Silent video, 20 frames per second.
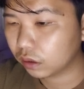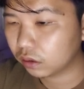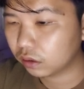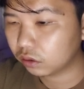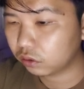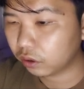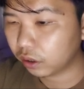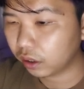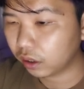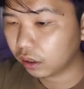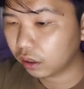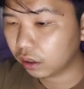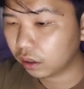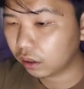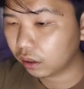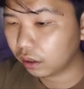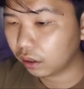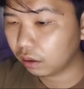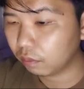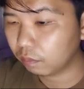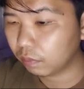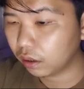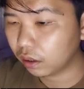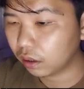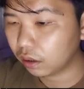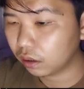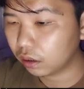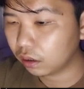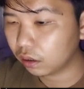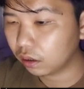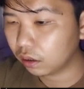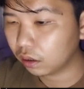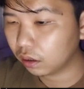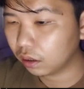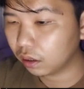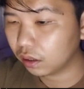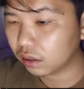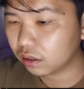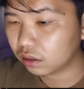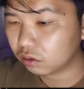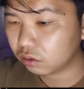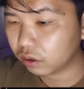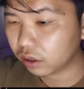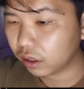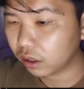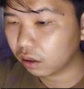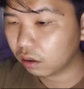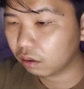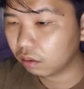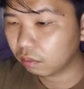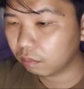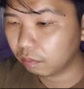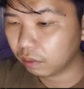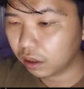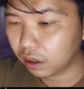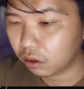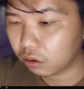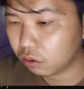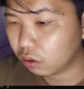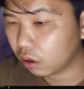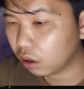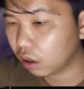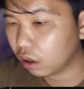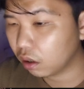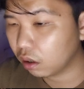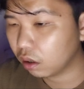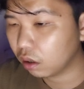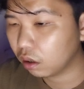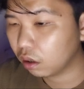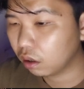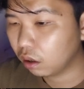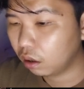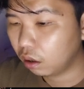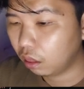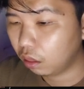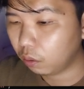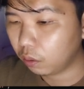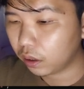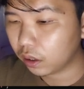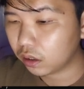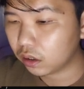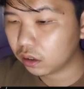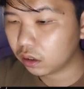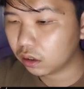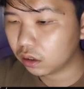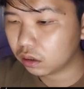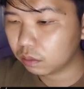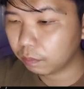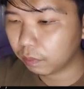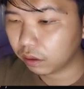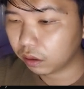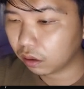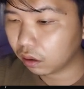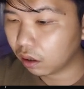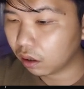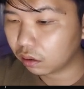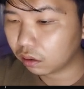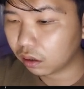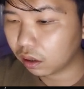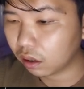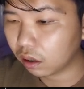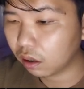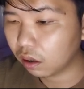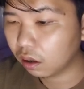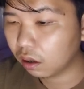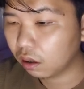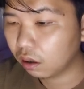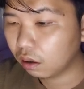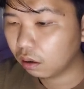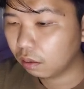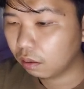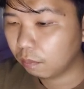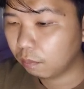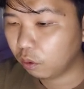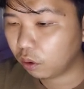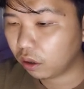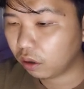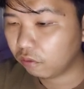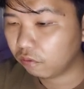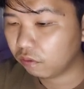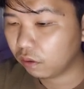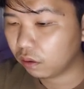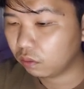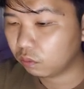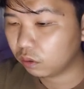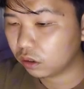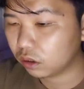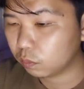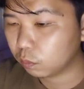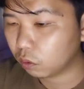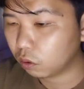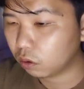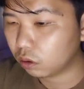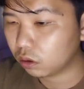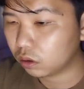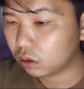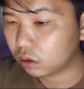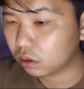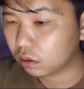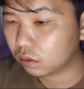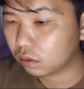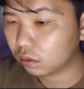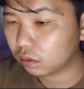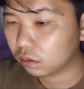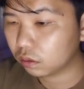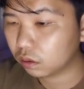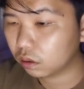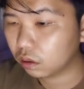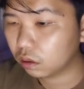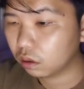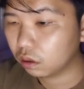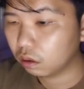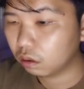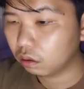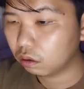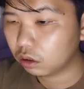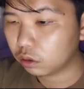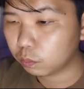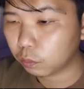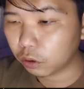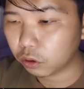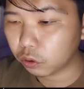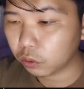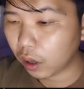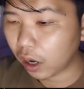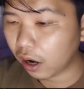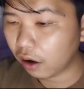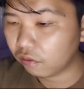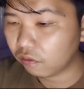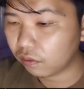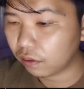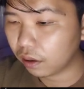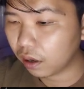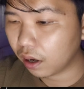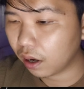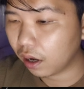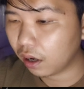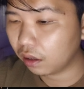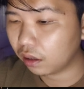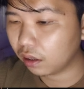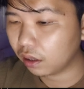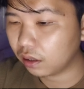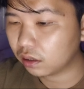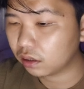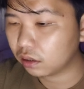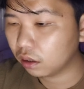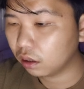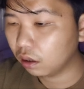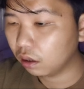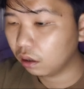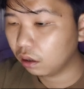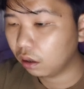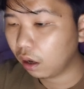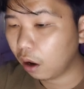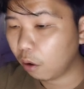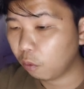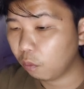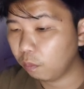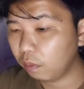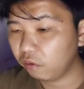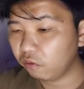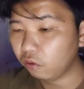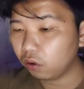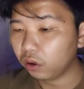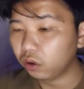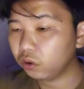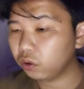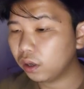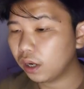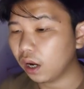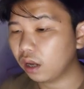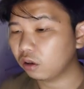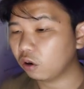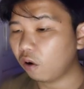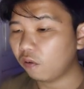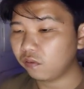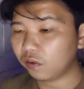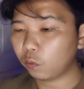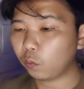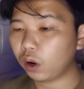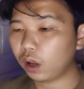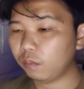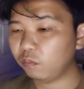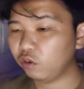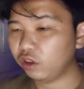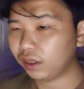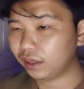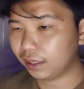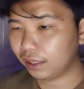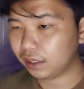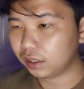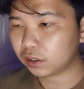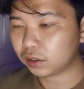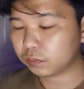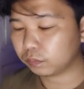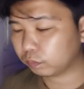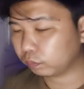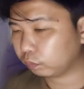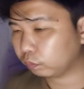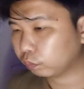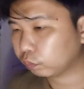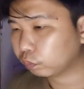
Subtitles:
string like in minute. Okay, string, meaning URL, locations, metadata, booking field response. Response you have anything else. Now, before you get overwhelmed with this,